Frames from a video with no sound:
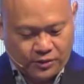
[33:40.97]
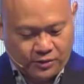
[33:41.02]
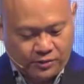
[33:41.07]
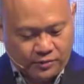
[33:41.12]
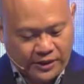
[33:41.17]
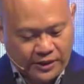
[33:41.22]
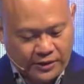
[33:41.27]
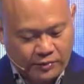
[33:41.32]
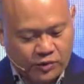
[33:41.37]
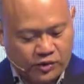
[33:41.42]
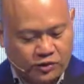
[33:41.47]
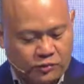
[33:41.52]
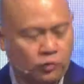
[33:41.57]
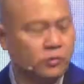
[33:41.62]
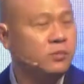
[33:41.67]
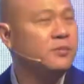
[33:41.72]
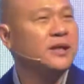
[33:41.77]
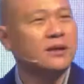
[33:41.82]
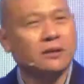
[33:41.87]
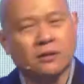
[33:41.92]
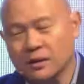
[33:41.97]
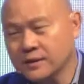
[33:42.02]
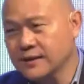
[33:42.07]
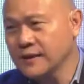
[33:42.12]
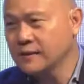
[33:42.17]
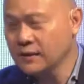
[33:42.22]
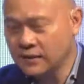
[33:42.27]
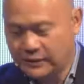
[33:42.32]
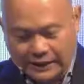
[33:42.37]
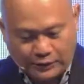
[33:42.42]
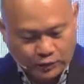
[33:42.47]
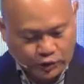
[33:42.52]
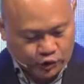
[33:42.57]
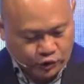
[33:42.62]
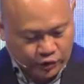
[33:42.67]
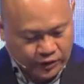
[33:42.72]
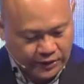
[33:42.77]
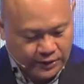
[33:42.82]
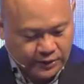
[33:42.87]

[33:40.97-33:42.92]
whether it was a woman caught in adultery,